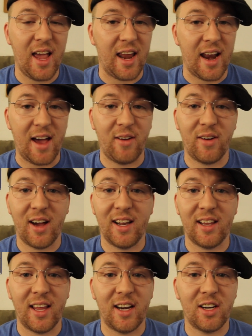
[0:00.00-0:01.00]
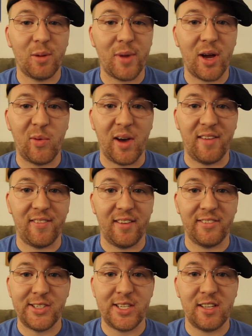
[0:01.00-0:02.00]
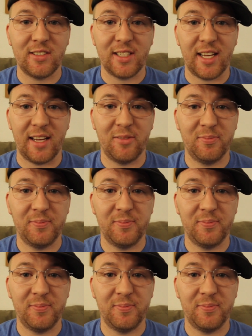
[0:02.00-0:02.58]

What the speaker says: And I write a letter to my wife every single day.